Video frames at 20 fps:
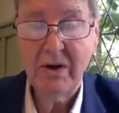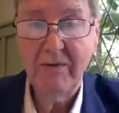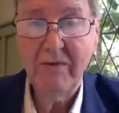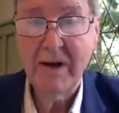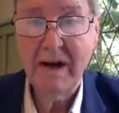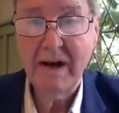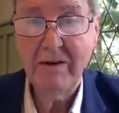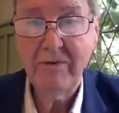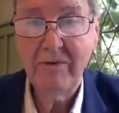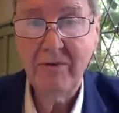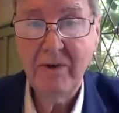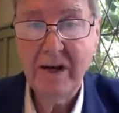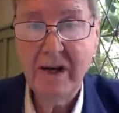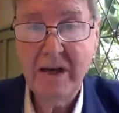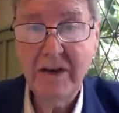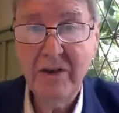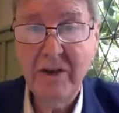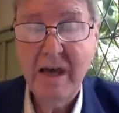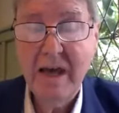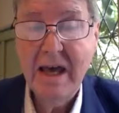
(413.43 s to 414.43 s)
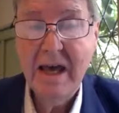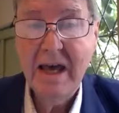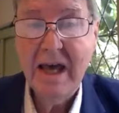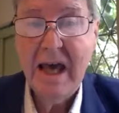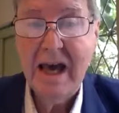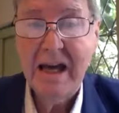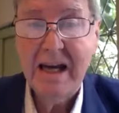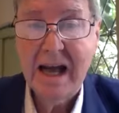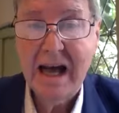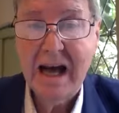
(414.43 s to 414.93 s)
of our faith
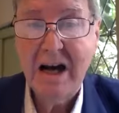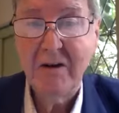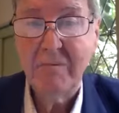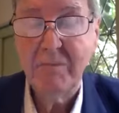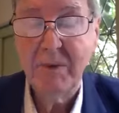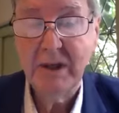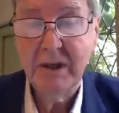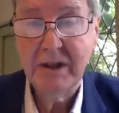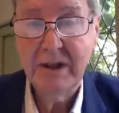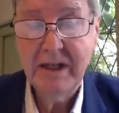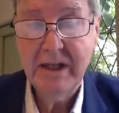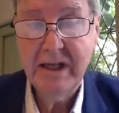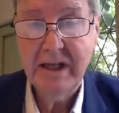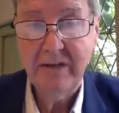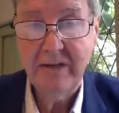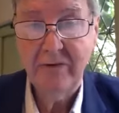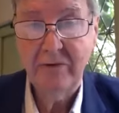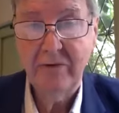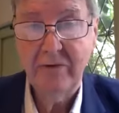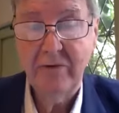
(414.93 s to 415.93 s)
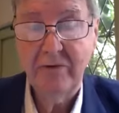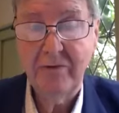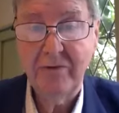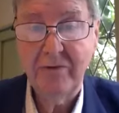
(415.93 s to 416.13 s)
and our belief,